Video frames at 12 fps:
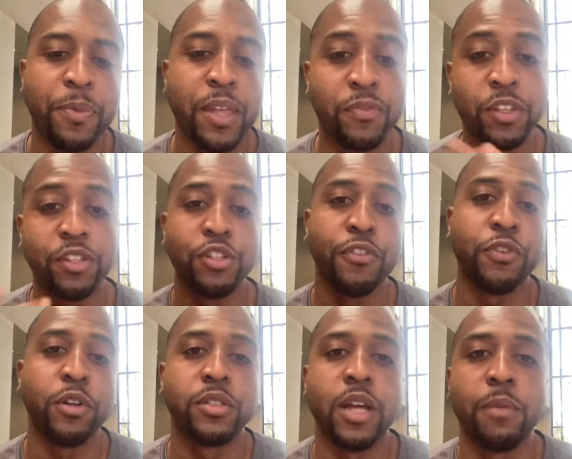If this is your
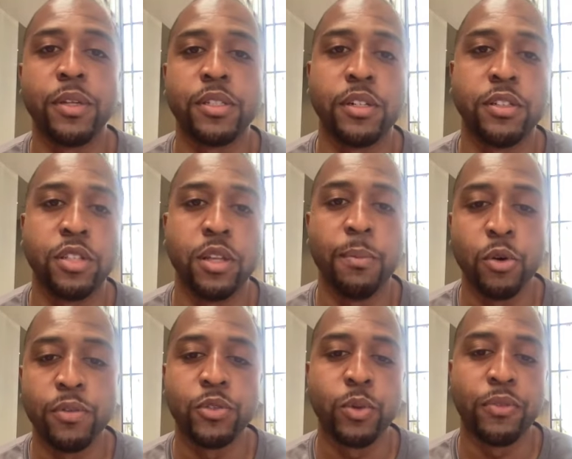first time listening to the
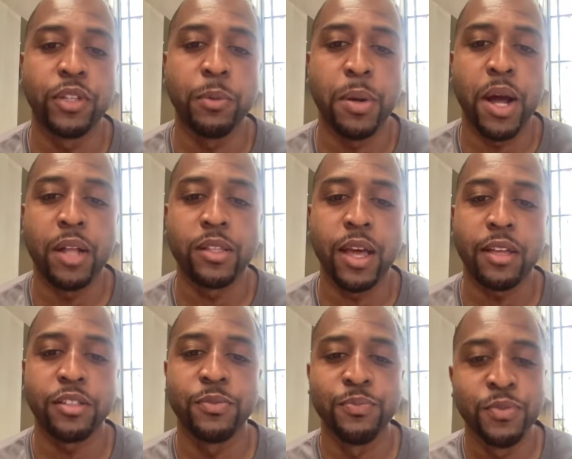Move Swiftly
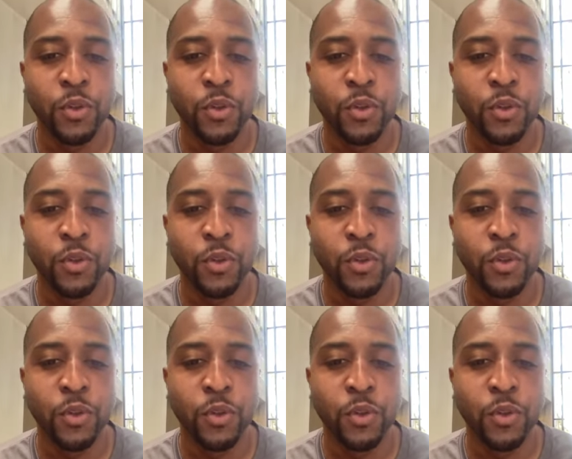podcast,